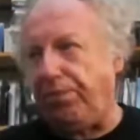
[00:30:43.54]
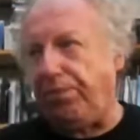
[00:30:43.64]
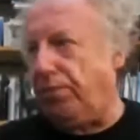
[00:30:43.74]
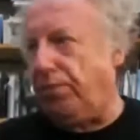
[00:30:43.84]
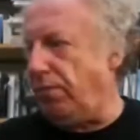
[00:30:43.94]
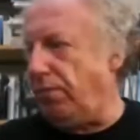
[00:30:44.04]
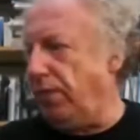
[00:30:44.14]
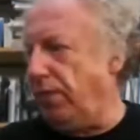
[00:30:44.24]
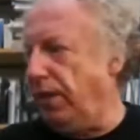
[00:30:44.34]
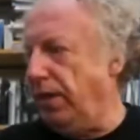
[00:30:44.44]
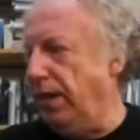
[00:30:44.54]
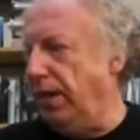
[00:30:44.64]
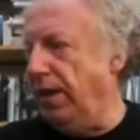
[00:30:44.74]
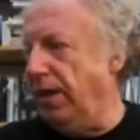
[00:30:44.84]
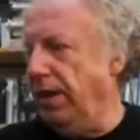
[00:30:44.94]
to go public
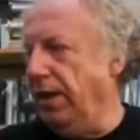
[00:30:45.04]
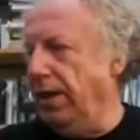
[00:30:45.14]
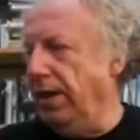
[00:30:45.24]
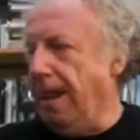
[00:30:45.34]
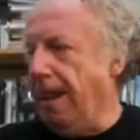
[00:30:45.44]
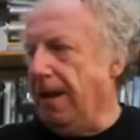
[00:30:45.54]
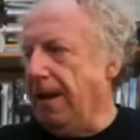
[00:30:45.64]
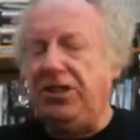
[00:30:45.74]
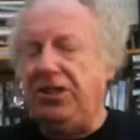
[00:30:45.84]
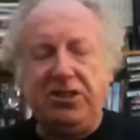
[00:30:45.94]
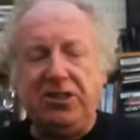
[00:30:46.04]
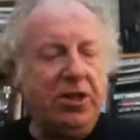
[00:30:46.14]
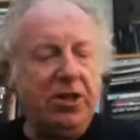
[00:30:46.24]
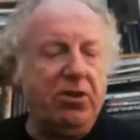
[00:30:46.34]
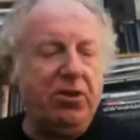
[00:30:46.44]
herself, but she this is. Don't want
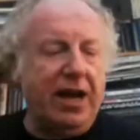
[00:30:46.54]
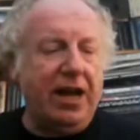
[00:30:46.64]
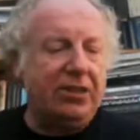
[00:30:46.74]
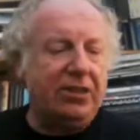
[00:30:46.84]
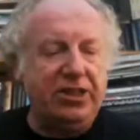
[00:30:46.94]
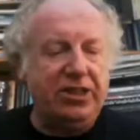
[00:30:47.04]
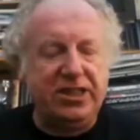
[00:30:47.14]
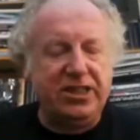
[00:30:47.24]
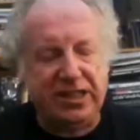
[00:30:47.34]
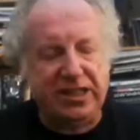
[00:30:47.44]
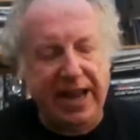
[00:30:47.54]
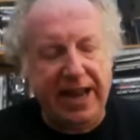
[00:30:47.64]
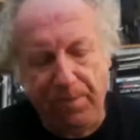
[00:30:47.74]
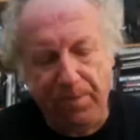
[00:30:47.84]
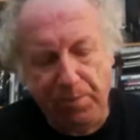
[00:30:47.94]
to do that. She just is
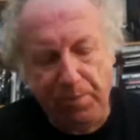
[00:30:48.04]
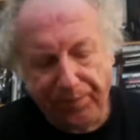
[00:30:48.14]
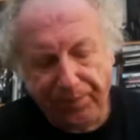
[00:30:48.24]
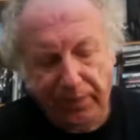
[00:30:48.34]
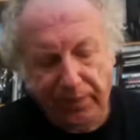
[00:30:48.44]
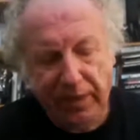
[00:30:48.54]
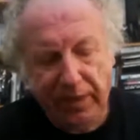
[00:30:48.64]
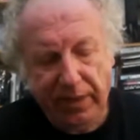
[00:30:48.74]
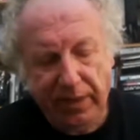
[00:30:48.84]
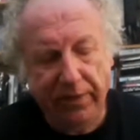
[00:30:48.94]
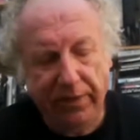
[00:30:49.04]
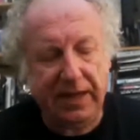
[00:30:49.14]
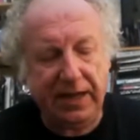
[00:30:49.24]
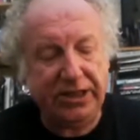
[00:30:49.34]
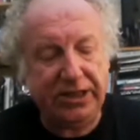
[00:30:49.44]
saying
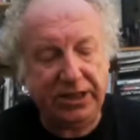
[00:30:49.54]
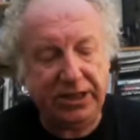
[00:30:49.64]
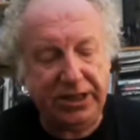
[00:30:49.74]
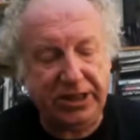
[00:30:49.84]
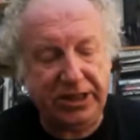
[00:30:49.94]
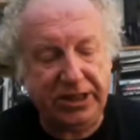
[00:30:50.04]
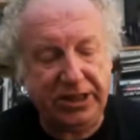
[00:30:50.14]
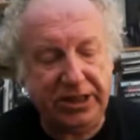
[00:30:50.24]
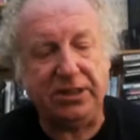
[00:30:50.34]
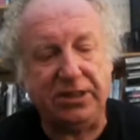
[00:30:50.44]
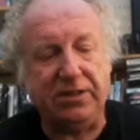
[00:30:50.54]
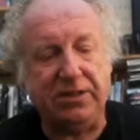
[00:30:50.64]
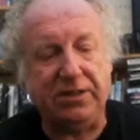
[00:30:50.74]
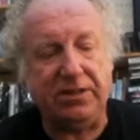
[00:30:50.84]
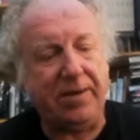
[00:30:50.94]
this, and she, she's not interested in
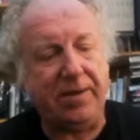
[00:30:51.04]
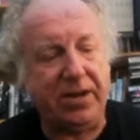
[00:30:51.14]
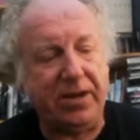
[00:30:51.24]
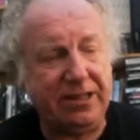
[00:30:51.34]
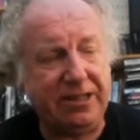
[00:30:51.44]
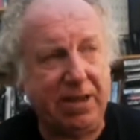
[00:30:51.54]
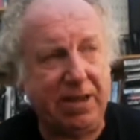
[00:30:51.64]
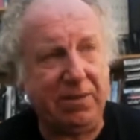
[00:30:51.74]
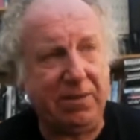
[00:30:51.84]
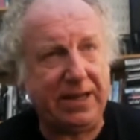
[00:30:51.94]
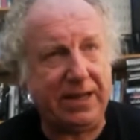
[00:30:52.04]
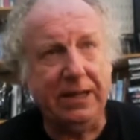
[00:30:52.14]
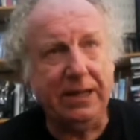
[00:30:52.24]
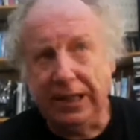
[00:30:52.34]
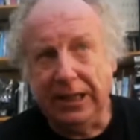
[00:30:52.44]
feeding anybody else's public
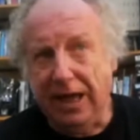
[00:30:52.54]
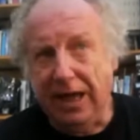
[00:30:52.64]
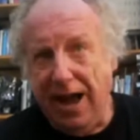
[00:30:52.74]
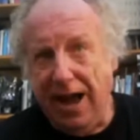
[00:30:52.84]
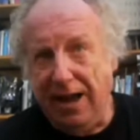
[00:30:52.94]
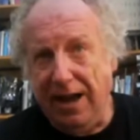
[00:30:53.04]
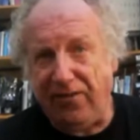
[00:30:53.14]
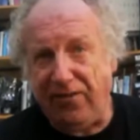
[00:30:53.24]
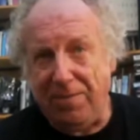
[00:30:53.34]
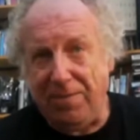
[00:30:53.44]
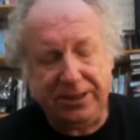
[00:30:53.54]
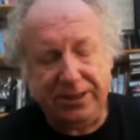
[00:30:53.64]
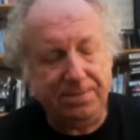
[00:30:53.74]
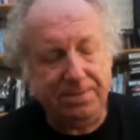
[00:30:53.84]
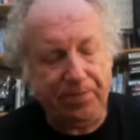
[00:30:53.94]
uh,
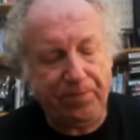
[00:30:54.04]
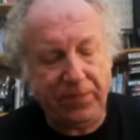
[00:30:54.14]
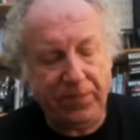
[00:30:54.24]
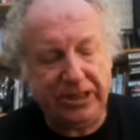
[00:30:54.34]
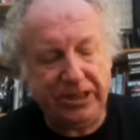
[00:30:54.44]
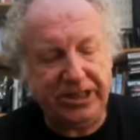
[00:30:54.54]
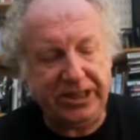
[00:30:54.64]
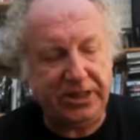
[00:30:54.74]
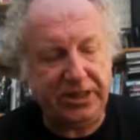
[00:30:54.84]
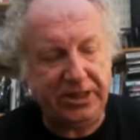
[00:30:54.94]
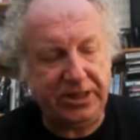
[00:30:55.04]
information. She just